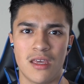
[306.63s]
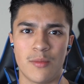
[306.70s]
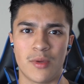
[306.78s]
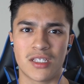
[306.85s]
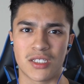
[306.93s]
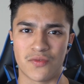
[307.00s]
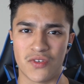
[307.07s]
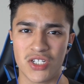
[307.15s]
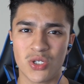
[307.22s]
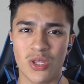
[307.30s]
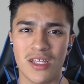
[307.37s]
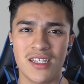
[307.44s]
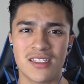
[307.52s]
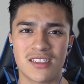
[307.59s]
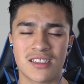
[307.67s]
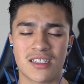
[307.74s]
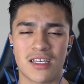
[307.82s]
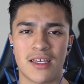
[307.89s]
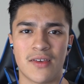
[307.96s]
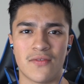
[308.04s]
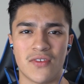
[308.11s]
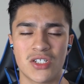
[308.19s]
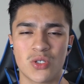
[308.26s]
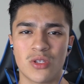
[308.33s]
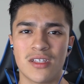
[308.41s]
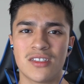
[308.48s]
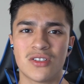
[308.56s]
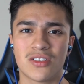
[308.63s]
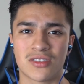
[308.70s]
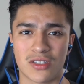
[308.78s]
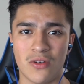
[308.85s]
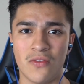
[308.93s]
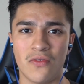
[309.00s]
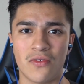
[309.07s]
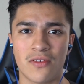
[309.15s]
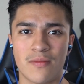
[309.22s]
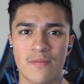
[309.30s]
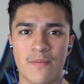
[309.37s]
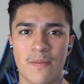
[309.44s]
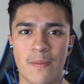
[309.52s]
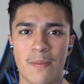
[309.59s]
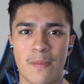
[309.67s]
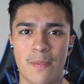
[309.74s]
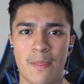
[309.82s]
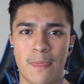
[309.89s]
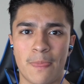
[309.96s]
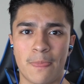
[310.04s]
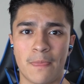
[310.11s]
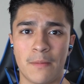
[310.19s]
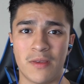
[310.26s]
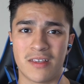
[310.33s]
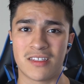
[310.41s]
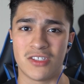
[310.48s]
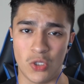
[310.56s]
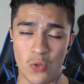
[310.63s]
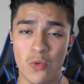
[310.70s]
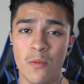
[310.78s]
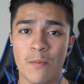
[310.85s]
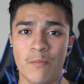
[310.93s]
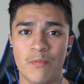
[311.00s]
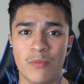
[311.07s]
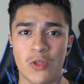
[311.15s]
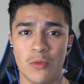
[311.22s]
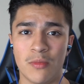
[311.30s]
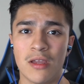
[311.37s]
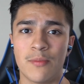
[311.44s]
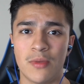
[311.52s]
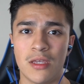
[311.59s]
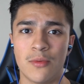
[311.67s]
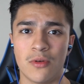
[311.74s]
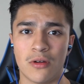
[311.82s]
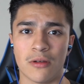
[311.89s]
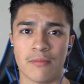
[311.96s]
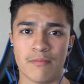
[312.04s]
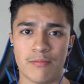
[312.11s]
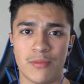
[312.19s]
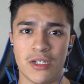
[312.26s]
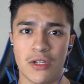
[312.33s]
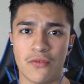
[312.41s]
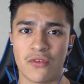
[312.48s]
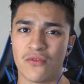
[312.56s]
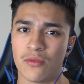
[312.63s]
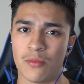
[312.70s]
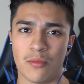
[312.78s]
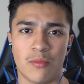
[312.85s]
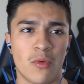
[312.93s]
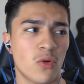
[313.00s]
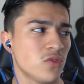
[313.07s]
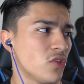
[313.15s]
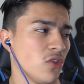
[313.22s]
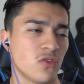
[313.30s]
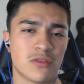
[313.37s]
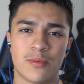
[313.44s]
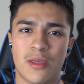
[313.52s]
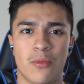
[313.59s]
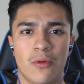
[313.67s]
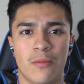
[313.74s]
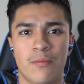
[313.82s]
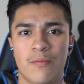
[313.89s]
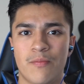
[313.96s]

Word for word: Because visualize, visualize yourself, because you, you might be able to be different from most of those people.